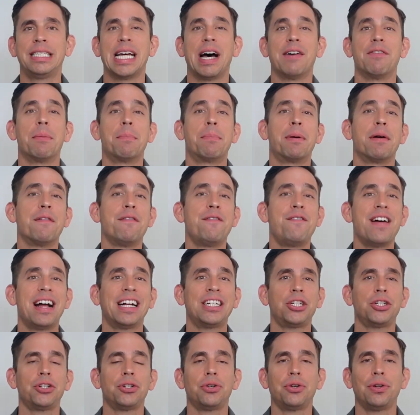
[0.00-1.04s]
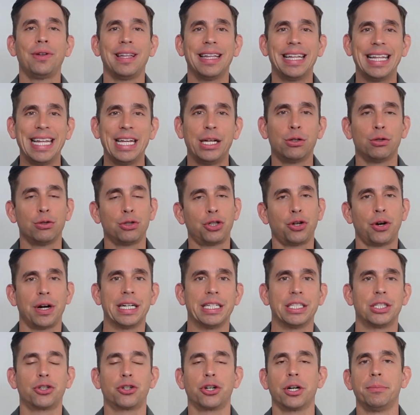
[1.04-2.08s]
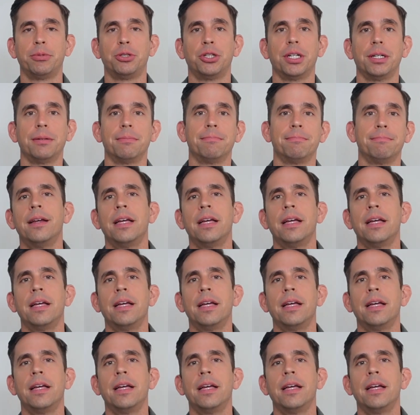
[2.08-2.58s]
of a professional legal transcription.